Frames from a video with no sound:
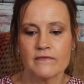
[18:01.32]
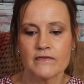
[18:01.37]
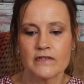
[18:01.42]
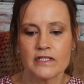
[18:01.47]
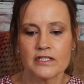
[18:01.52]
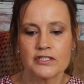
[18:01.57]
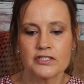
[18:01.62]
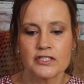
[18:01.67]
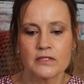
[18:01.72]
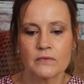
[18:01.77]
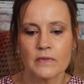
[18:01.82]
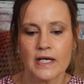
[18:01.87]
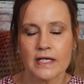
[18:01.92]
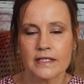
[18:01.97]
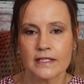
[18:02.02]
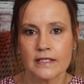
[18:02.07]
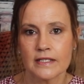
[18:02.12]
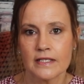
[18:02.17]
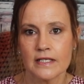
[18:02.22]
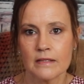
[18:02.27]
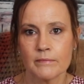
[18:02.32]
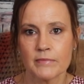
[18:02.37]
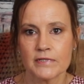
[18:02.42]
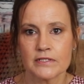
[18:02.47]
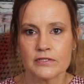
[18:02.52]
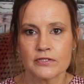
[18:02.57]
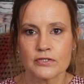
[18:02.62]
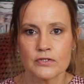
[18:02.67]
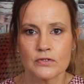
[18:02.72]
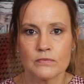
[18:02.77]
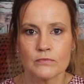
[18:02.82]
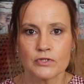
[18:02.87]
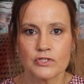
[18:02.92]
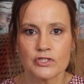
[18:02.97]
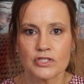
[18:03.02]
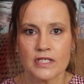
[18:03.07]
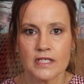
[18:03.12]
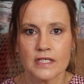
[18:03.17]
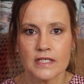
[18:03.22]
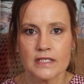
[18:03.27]
of an issue. I had a little bit too
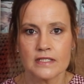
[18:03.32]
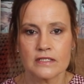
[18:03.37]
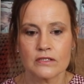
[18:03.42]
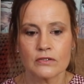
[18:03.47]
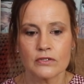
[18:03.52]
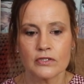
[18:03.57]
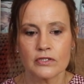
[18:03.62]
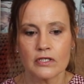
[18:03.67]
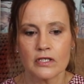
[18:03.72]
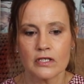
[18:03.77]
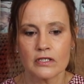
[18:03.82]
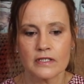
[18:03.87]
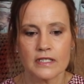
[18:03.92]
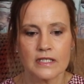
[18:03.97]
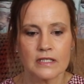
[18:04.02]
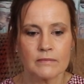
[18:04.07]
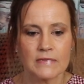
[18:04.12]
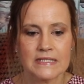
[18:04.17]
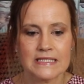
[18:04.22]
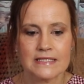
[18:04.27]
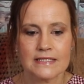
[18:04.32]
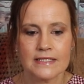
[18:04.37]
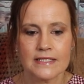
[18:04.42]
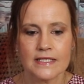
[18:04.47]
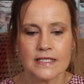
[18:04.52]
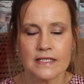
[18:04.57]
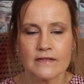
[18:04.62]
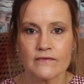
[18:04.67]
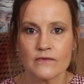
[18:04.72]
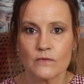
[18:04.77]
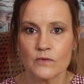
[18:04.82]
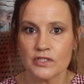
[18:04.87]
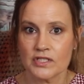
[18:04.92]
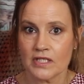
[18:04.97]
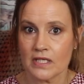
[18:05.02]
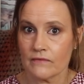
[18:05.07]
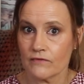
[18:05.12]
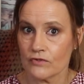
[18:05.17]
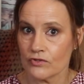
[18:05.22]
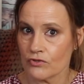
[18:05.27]
much ease going on in my sleeve, which
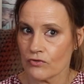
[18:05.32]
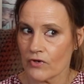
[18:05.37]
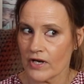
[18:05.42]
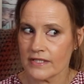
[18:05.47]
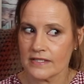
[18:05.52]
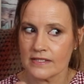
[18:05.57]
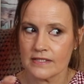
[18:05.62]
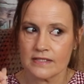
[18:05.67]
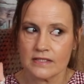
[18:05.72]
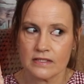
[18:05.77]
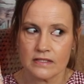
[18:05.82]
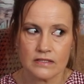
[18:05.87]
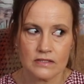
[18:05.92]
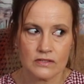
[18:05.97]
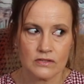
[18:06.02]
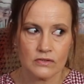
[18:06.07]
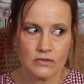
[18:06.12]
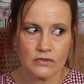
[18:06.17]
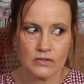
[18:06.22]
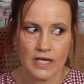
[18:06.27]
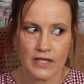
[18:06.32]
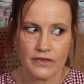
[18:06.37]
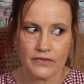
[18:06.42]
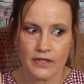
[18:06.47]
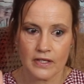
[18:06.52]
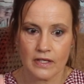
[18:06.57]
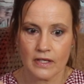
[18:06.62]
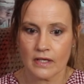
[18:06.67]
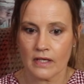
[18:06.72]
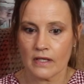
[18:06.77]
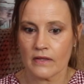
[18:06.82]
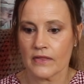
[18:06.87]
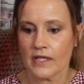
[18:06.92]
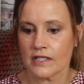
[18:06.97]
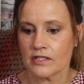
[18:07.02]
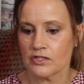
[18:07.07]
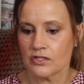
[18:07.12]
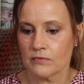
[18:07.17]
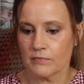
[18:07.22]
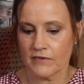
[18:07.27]
I've addressed, so I think
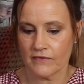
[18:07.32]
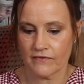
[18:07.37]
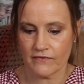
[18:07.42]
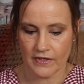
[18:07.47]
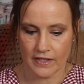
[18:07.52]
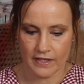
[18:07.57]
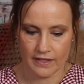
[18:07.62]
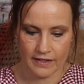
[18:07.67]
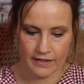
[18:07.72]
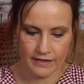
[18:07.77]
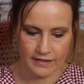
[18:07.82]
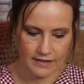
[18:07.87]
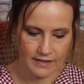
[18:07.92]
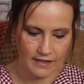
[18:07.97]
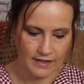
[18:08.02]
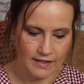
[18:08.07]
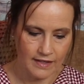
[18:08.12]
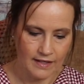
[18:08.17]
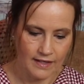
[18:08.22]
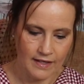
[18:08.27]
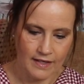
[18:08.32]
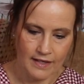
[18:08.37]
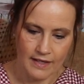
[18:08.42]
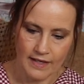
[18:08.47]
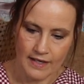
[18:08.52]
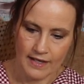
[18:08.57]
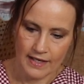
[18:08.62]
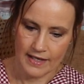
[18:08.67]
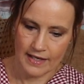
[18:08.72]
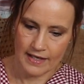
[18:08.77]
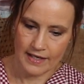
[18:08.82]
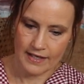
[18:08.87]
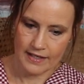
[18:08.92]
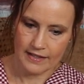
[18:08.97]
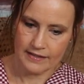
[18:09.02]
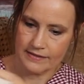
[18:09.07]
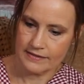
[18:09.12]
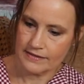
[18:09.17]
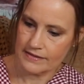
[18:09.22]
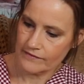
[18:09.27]
that should be fine.
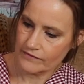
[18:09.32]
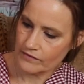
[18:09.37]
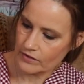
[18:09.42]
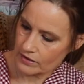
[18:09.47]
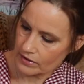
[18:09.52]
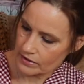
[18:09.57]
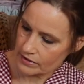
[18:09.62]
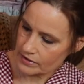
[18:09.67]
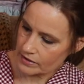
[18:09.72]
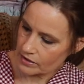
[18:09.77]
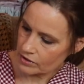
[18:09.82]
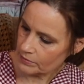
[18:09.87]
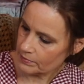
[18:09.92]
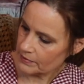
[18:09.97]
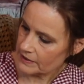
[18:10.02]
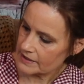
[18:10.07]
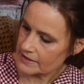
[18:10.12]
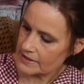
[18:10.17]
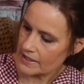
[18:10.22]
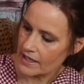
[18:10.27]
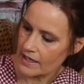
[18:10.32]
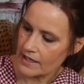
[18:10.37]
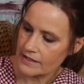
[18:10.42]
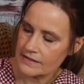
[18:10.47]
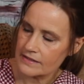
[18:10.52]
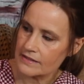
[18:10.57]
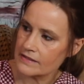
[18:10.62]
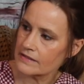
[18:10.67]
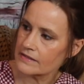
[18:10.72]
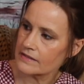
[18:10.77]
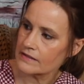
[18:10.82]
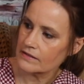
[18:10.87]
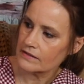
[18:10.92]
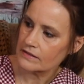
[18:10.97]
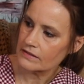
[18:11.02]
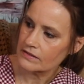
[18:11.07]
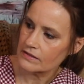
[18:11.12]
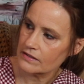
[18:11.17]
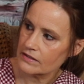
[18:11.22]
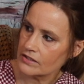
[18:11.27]
And I've got a couple of darts,
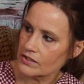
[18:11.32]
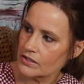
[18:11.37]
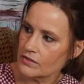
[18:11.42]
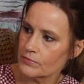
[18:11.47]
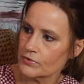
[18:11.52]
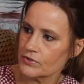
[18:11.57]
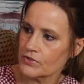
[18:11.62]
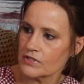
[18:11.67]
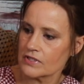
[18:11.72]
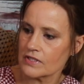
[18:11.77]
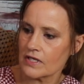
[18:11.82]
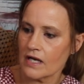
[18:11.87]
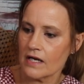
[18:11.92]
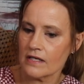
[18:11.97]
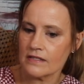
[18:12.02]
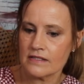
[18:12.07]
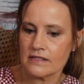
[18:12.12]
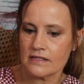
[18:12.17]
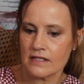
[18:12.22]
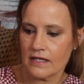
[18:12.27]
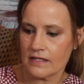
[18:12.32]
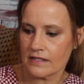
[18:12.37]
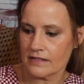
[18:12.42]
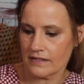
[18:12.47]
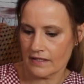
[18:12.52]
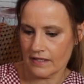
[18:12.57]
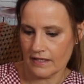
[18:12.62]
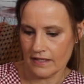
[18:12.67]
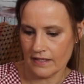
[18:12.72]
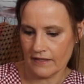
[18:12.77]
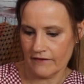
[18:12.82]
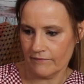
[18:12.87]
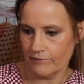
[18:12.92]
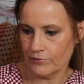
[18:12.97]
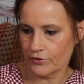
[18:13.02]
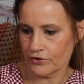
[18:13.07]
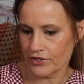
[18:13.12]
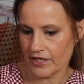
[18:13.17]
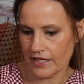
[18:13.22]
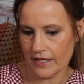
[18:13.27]
just two bust darts that I've
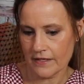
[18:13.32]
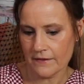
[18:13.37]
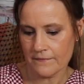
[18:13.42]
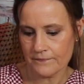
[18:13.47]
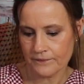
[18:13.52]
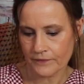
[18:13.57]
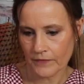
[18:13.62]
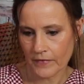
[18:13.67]
put in,